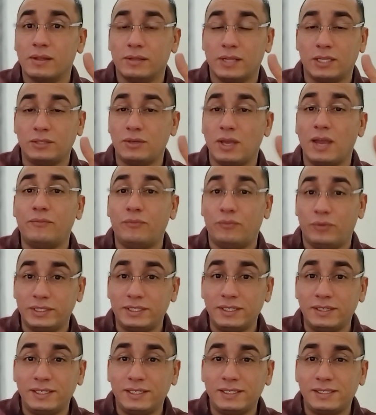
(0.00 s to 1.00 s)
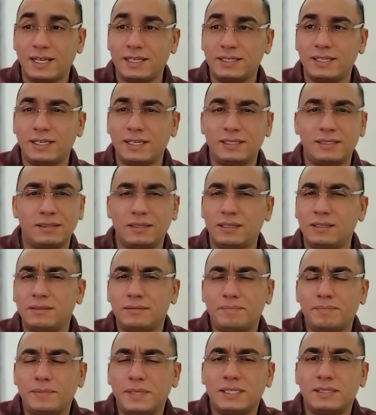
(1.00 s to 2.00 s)
that you have written these essays,
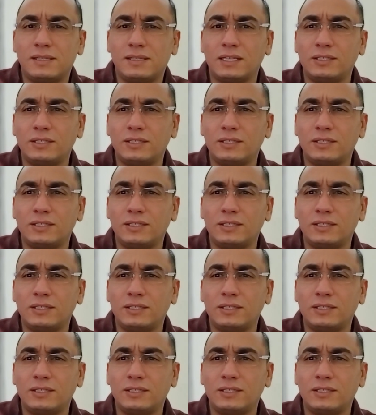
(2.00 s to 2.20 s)
means